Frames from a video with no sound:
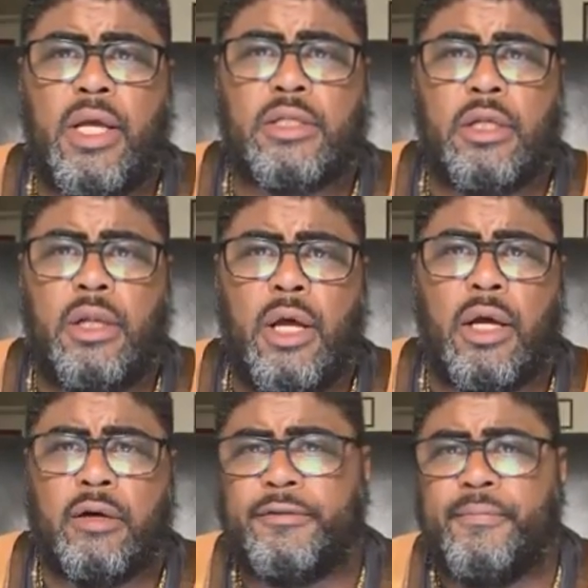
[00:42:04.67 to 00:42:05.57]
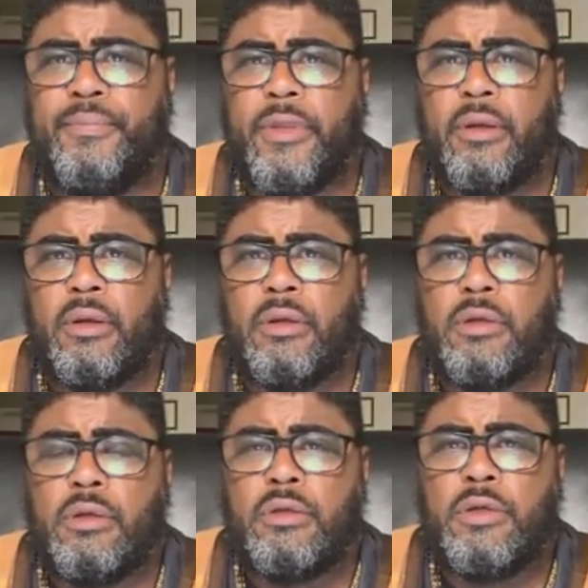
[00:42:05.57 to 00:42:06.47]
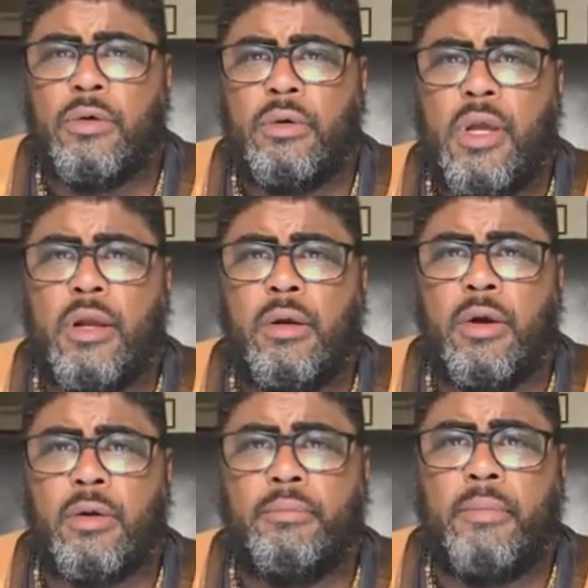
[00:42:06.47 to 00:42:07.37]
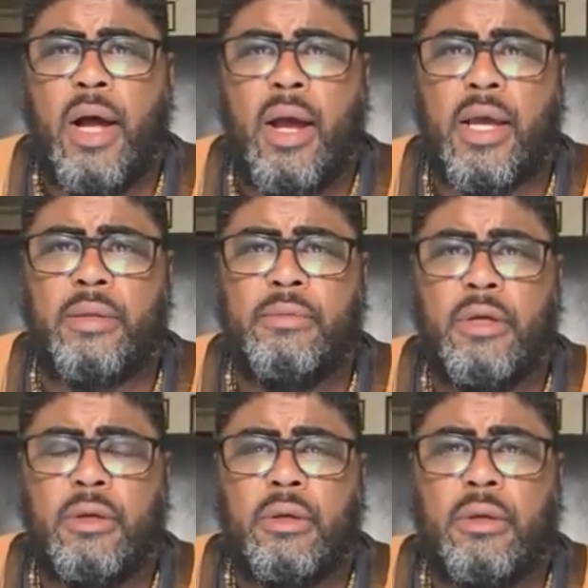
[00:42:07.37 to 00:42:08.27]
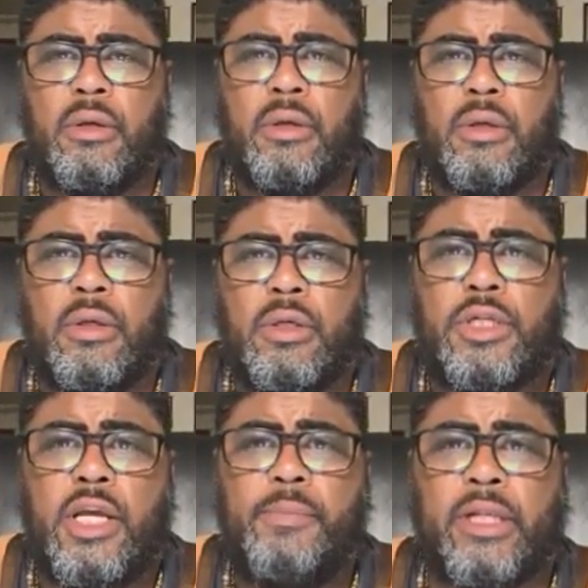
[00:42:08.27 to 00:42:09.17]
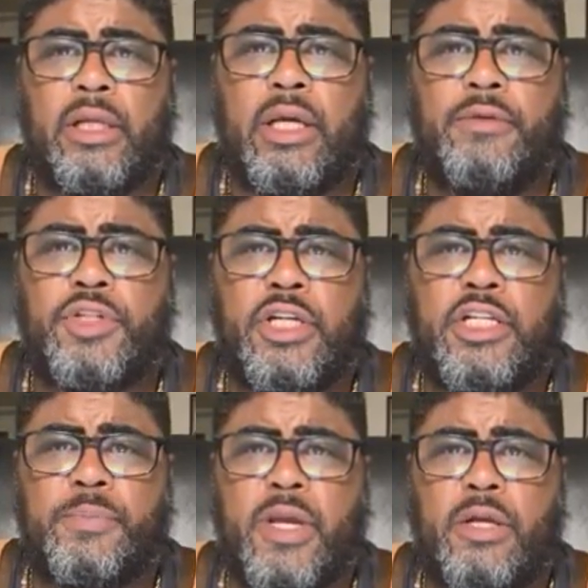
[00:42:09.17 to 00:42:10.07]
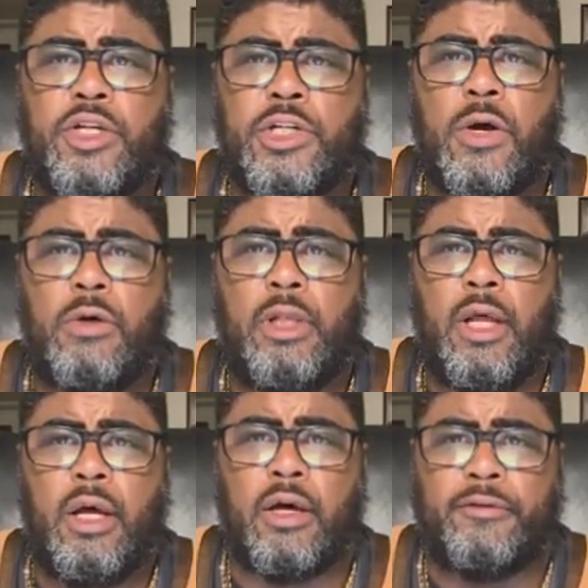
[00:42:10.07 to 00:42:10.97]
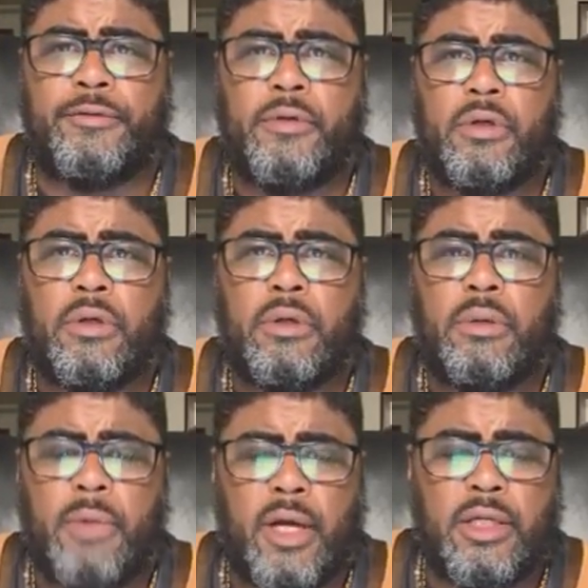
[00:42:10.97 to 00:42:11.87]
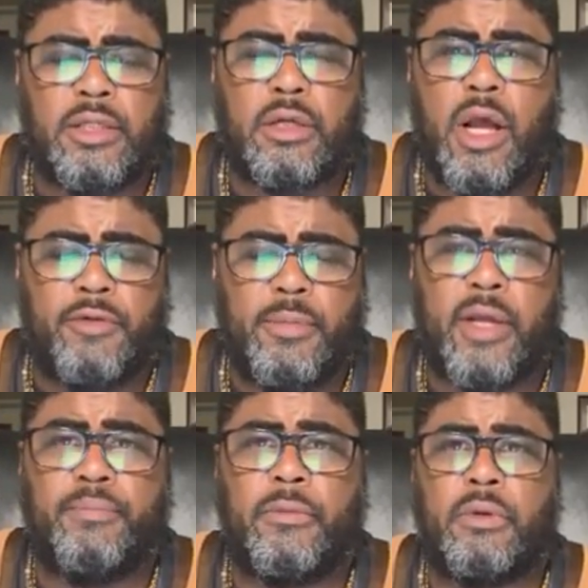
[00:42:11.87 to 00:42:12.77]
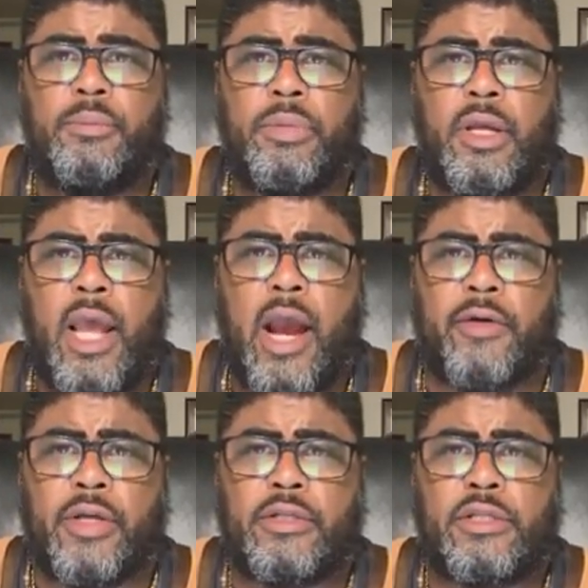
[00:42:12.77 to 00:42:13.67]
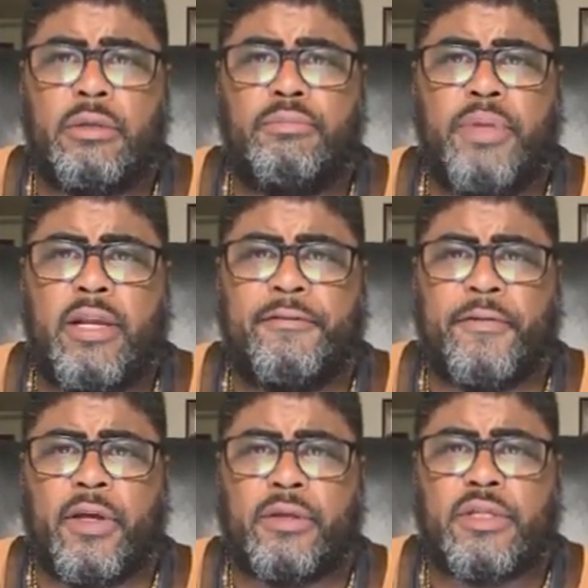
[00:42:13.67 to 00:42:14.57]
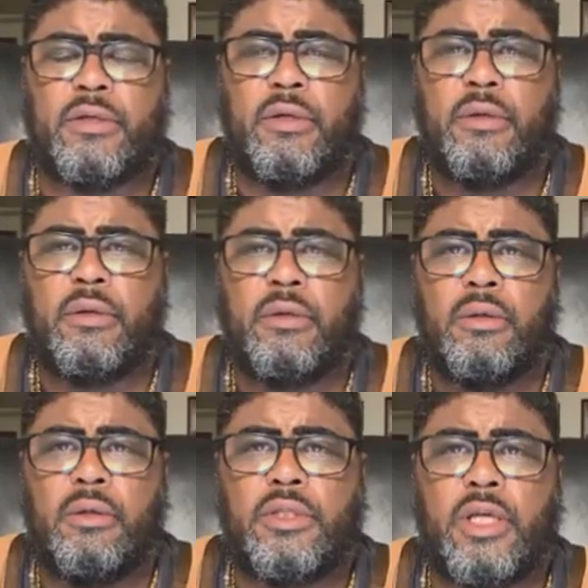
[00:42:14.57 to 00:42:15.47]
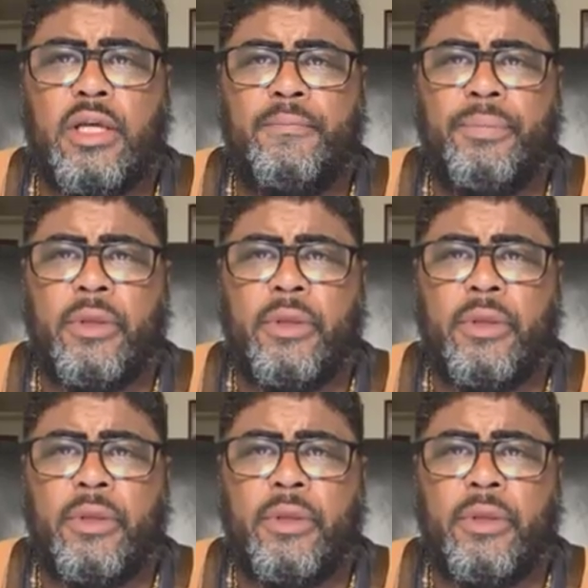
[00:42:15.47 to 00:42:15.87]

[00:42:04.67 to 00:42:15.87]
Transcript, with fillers: as love. So in her mind, she believes she's being shown love by these government carrots, benefits. You see,